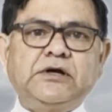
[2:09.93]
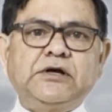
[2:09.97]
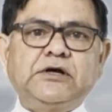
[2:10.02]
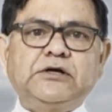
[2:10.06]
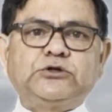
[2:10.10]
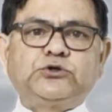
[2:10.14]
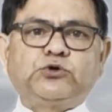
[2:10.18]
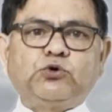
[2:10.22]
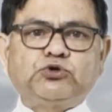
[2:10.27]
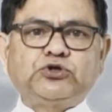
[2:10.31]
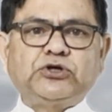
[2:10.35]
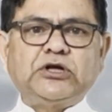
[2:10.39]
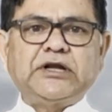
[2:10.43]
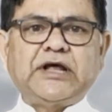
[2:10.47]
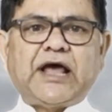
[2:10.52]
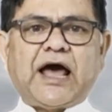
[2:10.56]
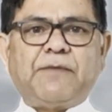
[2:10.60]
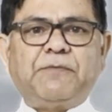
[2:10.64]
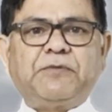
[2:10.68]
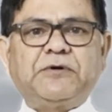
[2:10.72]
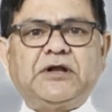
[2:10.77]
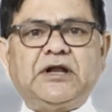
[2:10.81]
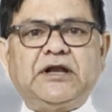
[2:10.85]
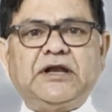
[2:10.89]
Social
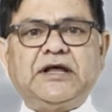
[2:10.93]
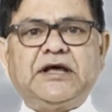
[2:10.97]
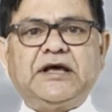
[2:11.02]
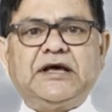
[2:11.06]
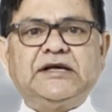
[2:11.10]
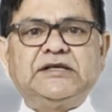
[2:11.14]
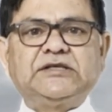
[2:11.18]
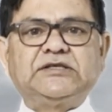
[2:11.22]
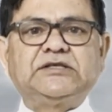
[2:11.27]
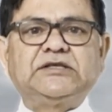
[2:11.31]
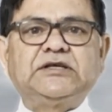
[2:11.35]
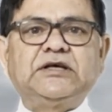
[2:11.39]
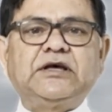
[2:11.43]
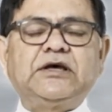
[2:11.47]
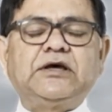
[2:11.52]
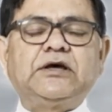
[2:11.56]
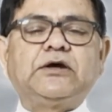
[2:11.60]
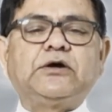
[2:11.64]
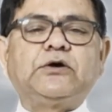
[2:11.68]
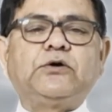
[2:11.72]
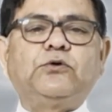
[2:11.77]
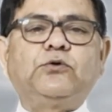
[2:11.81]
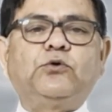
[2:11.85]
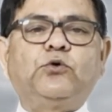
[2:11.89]
capital is
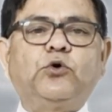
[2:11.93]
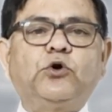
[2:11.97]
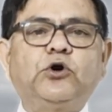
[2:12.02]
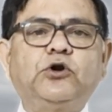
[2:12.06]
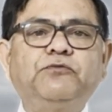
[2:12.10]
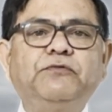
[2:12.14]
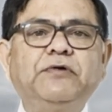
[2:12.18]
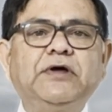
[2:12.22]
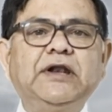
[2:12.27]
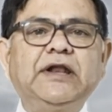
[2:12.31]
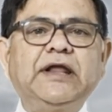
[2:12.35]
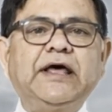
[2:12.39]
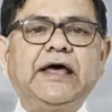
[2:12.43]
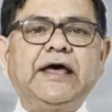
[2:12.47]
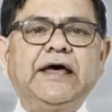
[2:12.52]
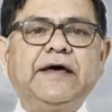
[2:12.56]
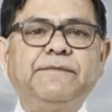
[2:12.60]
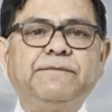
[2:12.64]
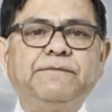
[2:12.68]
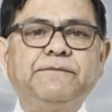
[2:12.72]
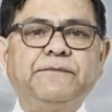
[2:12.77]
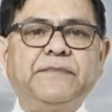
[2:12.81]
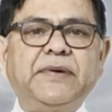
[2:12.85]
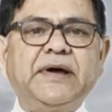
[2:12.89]
goodwill
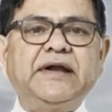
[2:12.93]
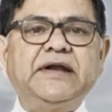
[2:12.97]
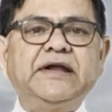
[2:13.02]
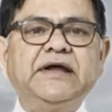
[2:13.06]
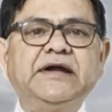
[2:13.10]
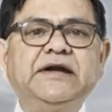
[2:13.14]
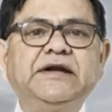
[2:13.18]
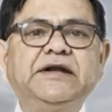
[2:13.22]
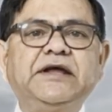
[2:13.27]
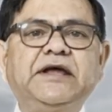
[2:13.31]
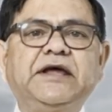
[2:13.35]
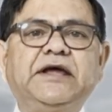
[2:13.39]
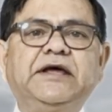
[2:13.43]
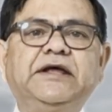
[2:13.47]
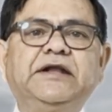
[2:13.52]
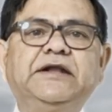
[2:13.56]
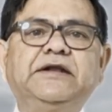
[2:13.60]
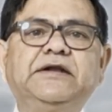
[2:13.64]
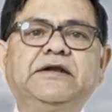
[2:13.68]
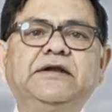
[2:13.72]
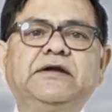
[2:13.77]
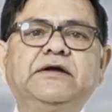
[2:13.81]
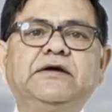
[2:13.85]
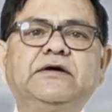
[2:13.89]
embedded
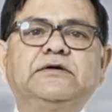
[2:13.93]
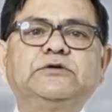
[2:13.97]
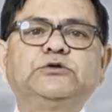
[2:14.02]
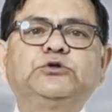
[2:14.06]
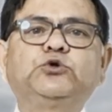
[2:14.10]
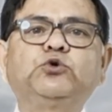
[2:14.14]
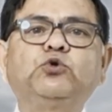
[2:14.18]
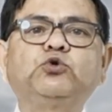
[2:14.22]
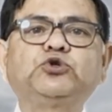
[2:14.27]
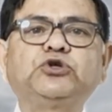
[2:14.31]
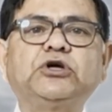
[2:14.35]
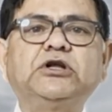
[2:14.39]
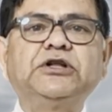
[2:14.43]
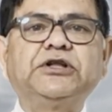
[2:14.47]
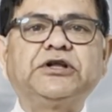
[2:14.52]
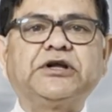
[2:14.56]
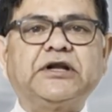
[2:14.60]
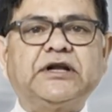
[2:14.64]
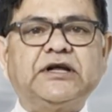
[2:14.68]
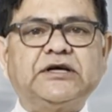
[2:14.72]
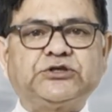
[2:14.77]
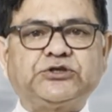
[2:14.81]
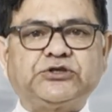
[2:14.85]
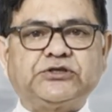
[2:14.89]
in social
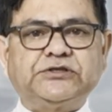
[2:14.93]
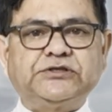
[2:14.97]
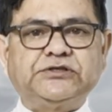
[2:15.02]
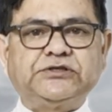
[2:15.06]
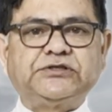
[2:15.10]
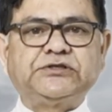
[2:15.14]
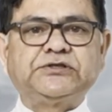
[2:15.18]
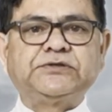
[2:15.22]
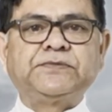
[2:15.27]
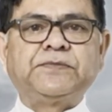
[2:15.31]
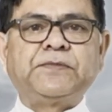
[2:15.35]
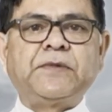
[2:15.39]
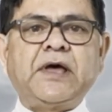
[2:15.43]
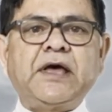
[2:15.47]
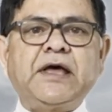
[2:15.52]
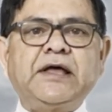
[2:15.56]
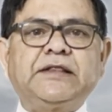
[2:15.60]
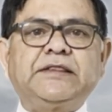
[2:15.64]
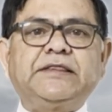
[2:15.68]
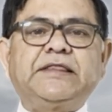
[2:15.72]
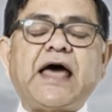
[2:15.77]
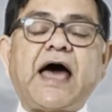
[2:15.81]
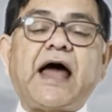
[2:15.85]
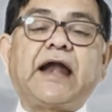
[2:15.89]
relations
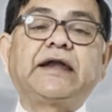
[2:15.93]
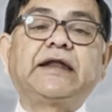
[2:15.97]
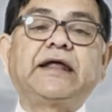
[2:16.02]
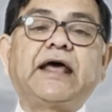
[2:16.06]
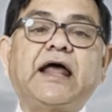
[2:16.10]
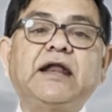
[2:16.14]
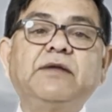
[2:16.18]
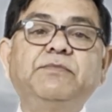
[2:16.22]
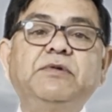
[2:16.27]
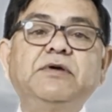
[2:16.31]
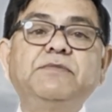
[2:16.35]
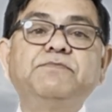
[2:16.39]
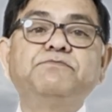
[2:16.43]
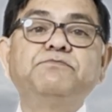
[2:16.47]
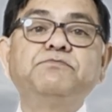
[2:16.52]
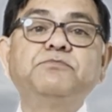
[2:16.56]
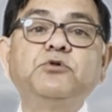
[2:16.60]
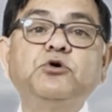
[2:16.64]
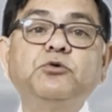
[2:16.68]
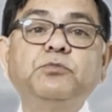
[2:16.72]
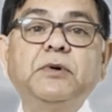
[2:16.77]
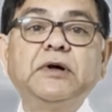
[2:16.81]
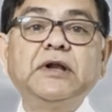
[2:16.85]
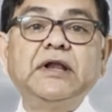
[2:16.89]
that can be
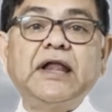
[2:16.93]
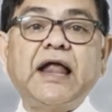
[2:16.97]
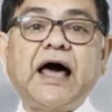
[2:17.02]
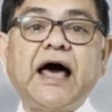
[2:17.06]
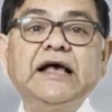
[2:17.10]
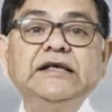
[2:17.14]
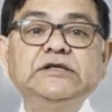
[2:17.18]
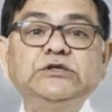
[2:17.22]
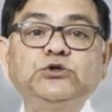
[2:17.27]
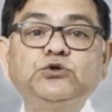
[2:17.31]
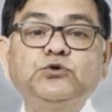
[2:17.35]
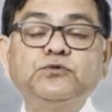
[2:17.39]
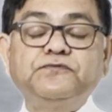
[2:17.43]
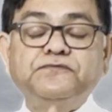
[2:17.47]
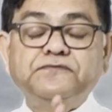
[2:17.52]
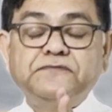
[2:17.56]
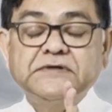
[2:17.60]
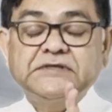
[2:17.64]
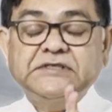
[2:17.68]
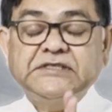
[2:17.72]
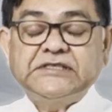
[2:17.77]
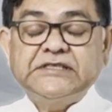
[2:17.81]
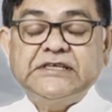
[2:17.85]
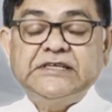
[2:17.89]
mobilized to
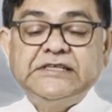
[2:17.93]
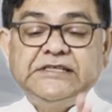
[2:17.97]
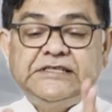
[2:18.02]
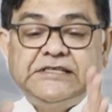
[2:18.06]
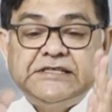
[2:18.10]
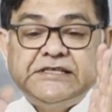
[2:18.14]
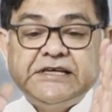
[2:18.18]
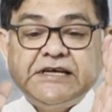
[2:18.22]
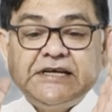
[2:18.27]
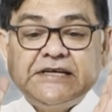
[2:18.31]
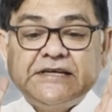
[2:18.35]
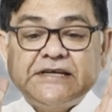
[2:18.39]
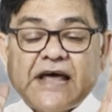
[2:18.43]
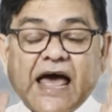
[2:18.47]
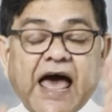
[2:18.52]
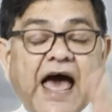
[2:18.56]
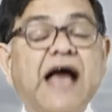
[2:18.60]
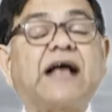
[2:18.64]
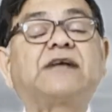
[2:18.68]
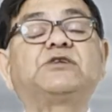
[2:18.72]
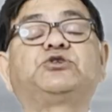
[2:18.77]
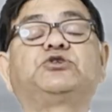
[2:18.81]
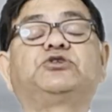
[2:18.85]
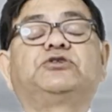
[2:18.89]
facilitate
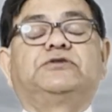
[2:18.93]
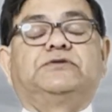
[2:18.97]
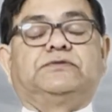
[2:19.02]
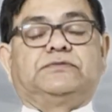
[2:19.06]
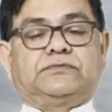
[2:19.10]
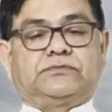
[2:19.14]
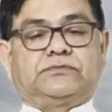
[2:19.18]
action.